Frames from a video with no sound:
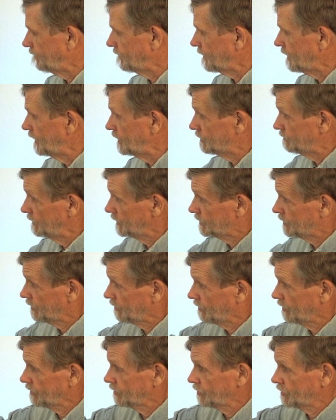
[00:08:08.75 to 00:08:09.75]
These
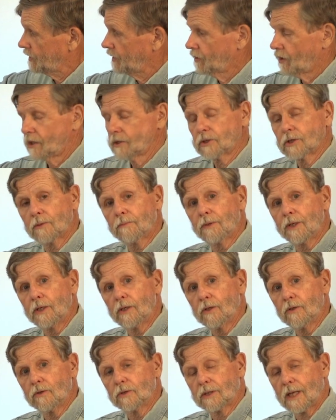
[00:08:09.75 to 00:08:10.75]
materials can also be
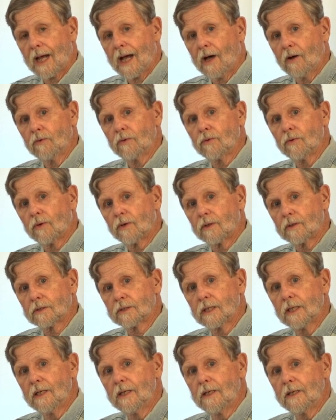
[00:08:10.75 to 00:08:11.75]
used outdoors.